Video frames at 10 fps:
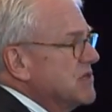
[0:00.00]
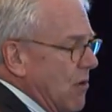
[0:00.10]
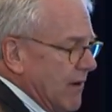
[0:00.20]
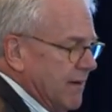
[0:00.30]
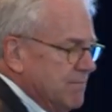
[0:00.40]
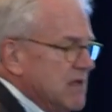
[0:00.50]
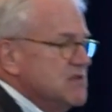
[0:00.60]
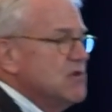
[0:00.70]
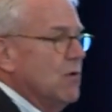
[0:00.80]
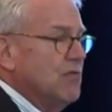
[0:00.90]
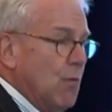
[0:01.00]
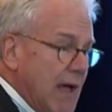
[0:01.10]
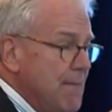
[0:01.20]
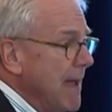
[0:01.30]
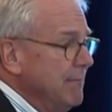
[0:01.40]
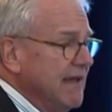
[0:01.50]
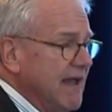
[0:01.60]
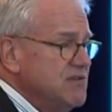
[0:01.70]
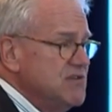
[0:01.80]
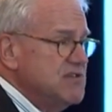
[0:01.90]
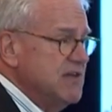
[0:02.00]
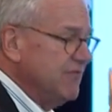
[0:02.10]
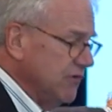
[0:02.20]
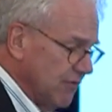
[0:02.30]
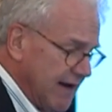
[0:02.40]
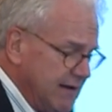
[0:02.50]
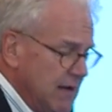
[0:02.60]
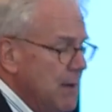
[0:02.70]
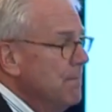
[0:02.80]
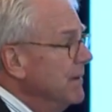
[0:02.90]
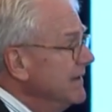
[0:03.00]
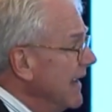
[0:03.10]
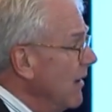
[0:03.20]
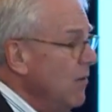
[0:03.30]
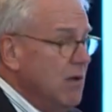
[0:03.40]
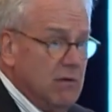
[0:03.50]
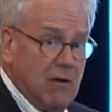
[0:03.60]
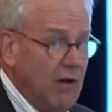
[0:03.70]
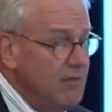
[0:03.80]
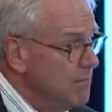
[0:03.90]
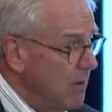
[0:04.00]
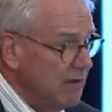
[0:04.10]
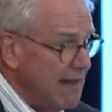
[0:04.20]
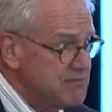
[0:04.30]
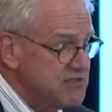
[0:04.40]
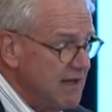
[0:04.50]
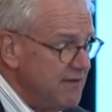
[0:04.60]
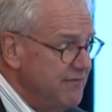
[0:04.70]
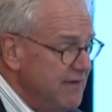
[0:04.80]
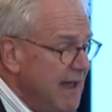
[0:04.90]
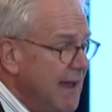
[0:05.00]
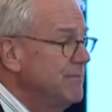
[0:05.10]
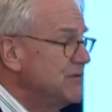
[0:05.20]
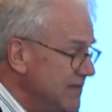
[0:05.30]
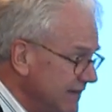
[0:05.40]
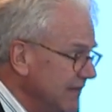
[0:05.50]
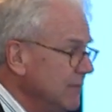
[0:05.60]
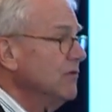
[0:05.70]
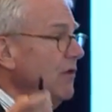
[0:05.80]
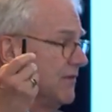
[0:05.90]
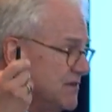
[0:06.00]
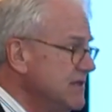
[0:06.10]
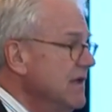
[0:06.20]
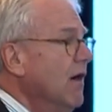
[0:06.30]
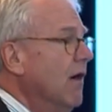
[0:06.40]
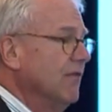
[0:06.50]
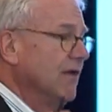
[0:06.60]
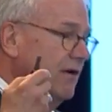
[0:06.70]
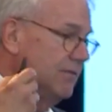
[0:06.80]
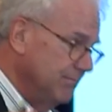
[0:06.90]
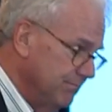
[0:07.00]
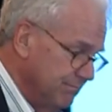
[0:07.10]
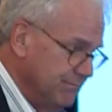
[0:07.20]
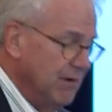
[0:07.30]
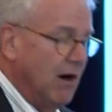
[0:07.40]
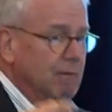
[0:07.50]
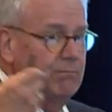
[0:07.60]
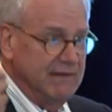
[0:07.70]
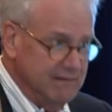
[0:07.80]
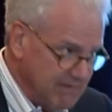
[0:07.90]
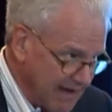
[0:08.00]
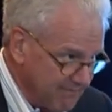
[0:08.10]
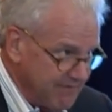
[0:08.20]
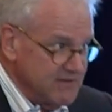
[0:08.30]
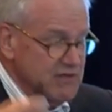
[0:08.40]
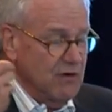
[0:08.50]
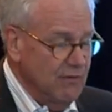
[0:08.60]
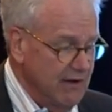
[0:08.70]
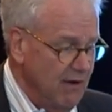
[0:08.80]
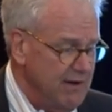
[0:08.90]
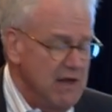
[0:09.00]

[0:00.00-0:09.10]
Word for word: going. So the web application stuff, great, but now all the mobile app stuff, and particularly with all, this, all the heartbleed kind of things that are going on.